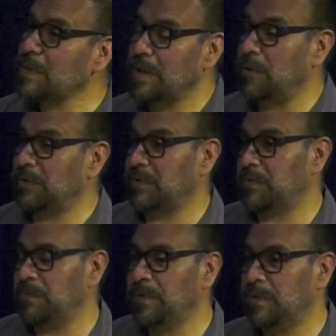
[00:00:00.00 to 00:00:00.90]
How it
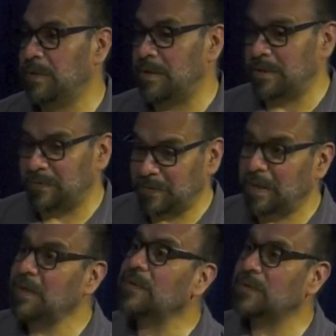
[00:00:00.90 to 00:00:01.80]
has been,
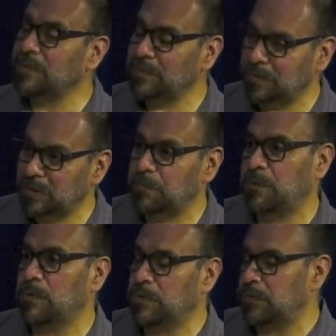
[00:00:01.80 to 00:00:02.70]
aside the
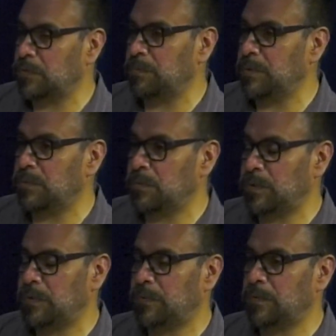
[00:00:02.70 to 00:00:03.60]
experience of being
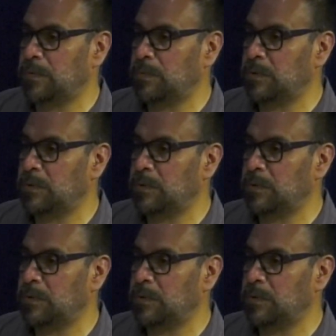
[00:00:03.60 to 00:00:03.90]
with the uh,